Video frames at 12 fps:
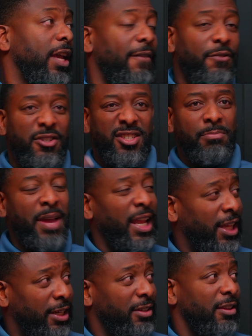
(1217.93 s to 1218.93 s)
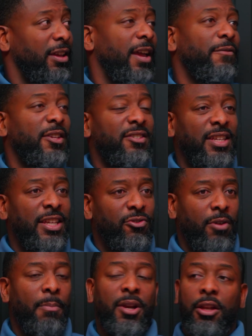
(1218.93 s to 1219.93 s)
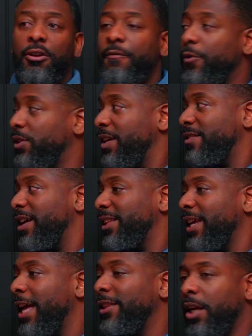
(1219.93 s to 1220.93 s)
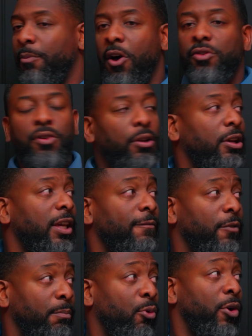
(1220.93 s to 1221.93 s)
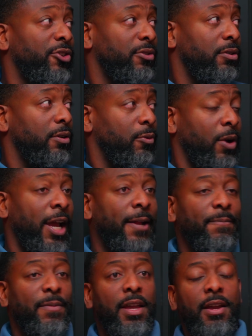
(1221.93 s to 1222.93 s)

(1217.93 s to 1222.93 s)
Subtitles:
if you smell it, if you see it. So I'm going to look for things like that. And then I'm also looking for moisture, right?